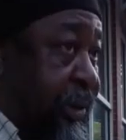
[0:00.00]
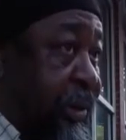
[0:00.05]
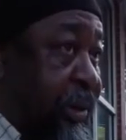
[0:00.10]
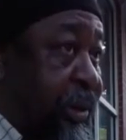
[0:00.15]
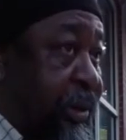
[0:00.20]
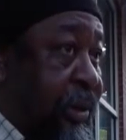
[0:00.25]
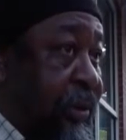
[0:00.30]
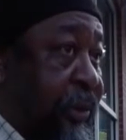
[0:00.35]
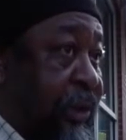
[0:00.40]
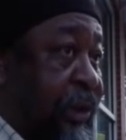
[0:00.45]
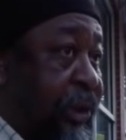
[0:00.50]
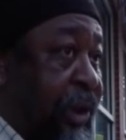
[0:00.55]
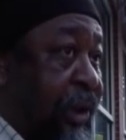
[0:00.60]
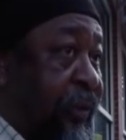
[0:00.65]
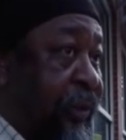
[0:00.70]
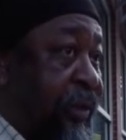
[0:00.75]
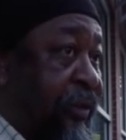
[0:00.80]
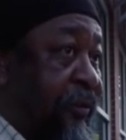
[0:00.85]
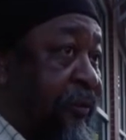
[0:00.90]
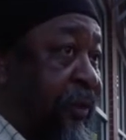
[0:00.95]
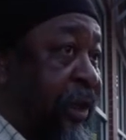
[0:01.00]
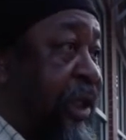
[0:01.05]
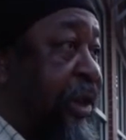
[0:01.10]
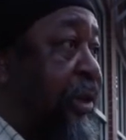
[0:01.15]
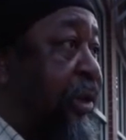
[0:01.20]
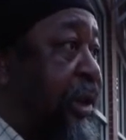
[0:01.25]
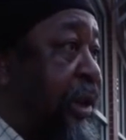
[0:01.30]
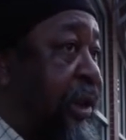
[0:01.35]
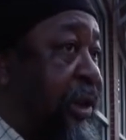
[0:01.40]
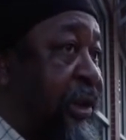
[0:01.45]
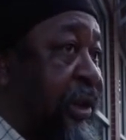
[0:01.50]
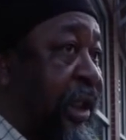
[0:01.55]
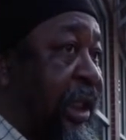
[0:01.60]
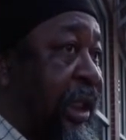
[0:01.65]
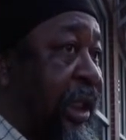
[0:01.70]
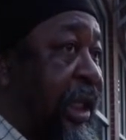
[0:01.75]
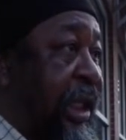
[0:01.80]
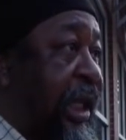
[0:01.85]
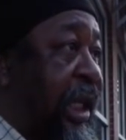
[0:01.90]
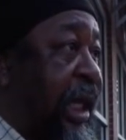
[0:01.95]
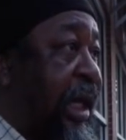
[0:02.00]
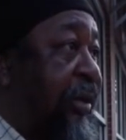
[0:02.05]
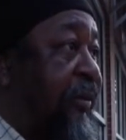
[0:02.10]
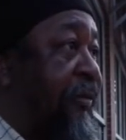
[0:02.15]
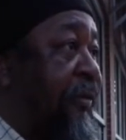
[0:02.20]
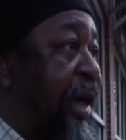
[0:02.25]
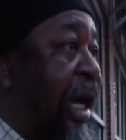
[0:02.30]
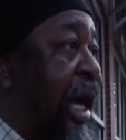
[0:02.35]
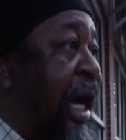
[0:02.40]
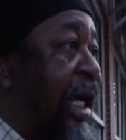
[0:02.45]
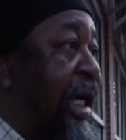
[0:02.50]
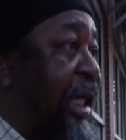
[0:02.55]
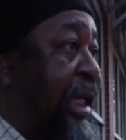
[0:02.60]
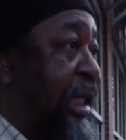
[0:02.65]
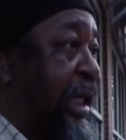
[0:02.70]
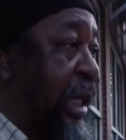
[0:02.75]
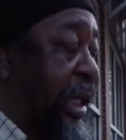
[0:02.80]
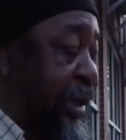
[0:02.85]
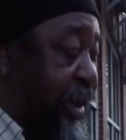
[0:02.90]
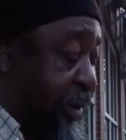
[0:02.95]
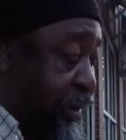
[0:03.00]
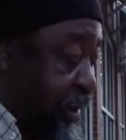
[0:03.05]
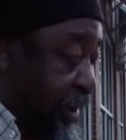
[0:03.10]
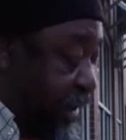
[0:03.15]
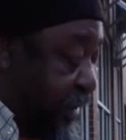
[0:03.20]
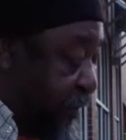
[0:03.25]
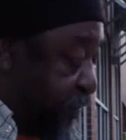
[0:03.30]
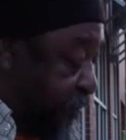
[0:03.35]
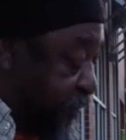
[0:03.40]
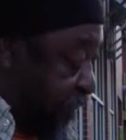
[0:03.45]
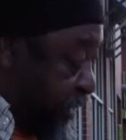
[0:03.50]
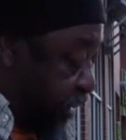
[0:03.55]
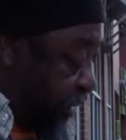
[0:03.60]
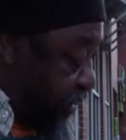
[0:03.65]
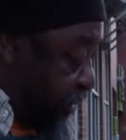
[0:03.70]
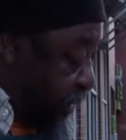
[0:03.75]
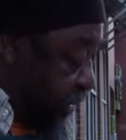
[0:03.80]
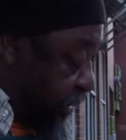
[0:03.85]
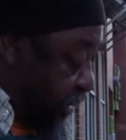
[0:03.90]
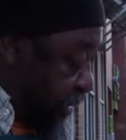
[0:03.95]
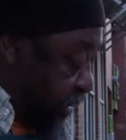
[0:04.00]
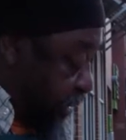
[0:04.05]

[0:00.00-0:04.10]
let me show you what the field is. F I E L D. The field